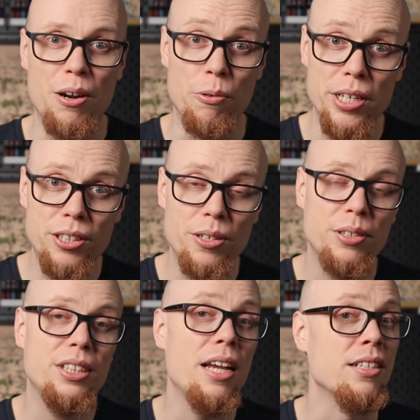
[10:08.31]

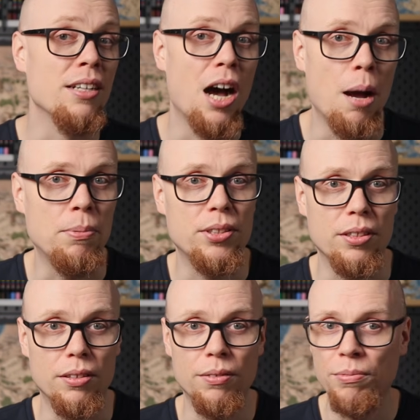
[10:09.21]
Research is an
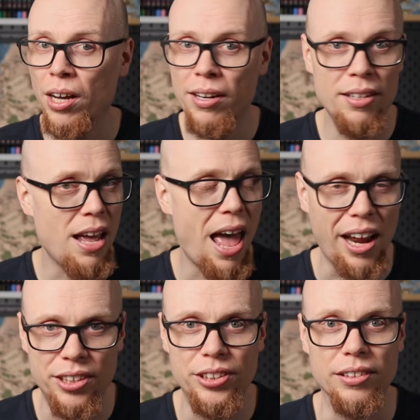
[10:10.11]
obstacle, not an
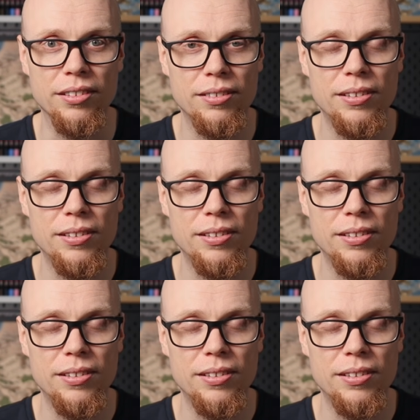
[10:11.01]
action.